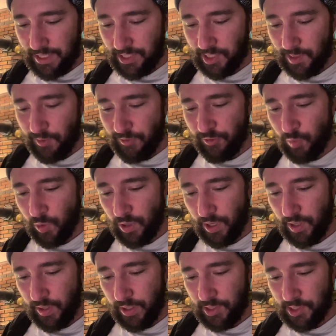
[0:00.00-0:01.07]
Some of them weren't
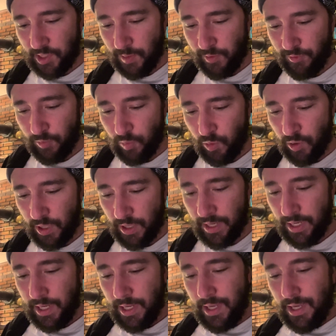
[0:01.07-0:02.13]
good, some of them were.
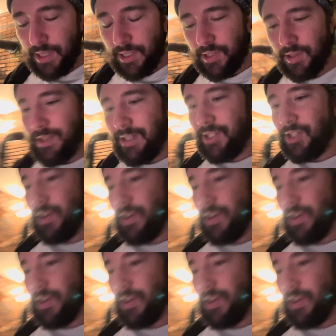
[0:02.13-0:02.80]
So these are